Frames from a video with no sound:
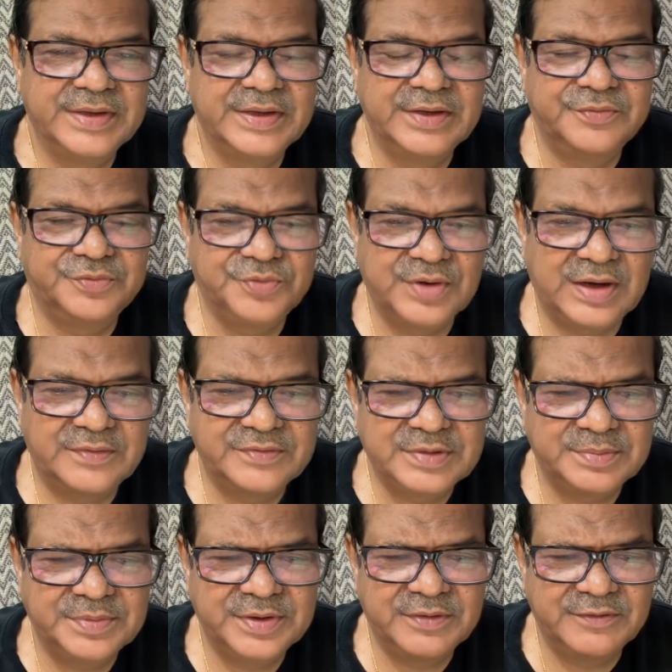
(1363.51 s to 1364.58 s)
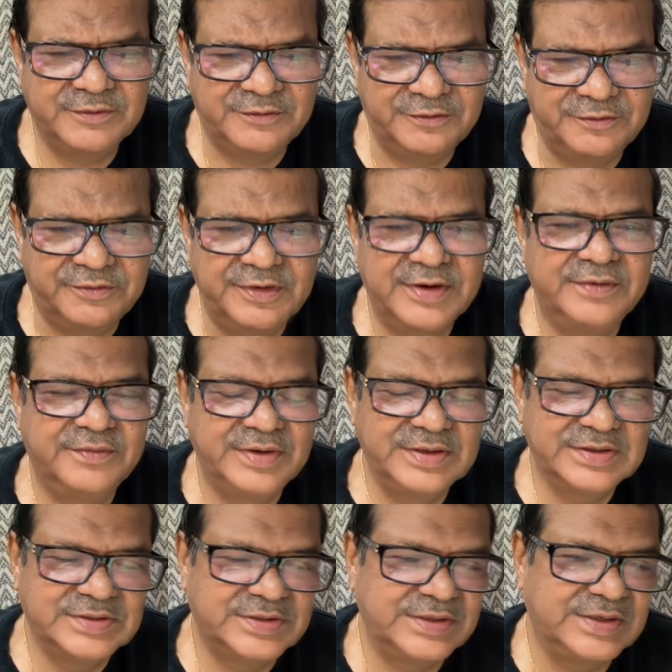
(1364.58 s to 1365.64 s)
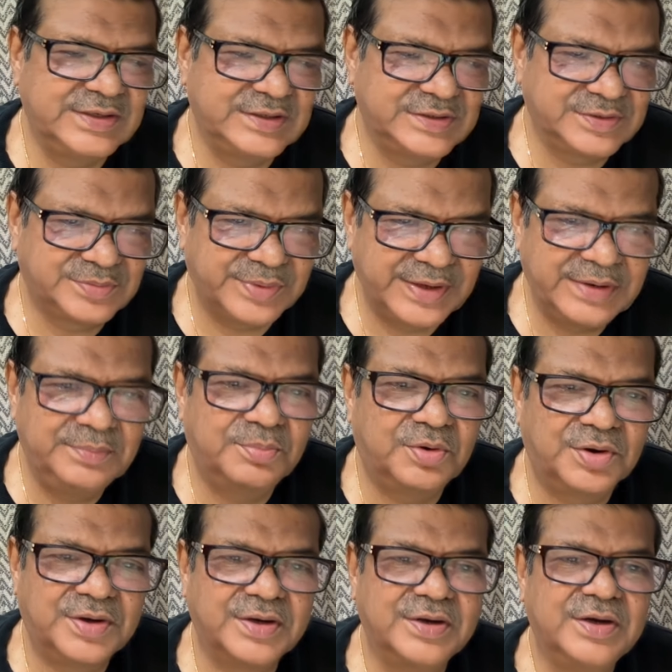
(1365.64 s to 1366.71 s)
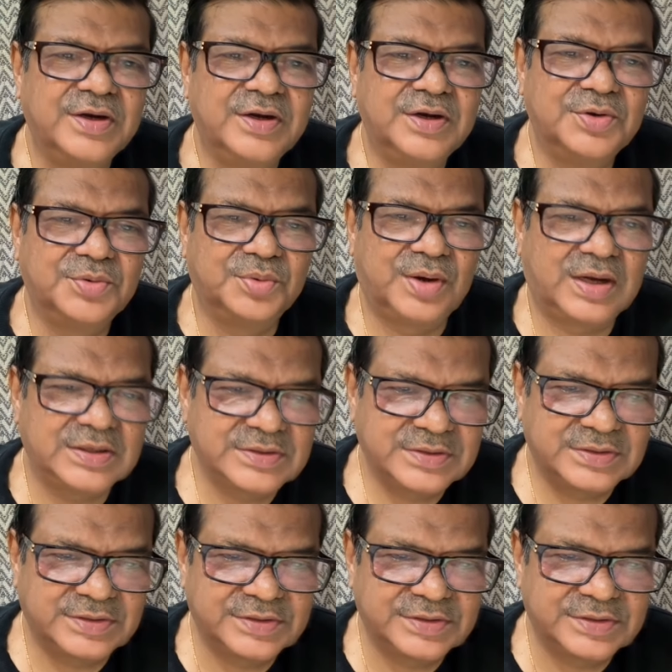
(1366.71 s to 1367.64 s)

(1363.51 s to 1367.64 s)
If you have something very, very serious, very important to ask,